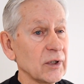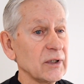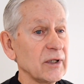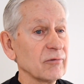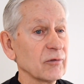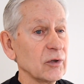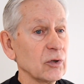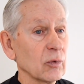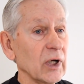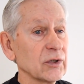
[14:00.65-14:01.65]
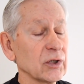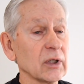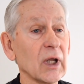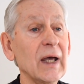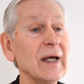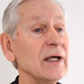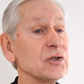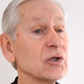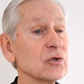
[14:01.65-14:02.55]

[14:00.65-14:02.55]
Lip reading: in a different direction. It's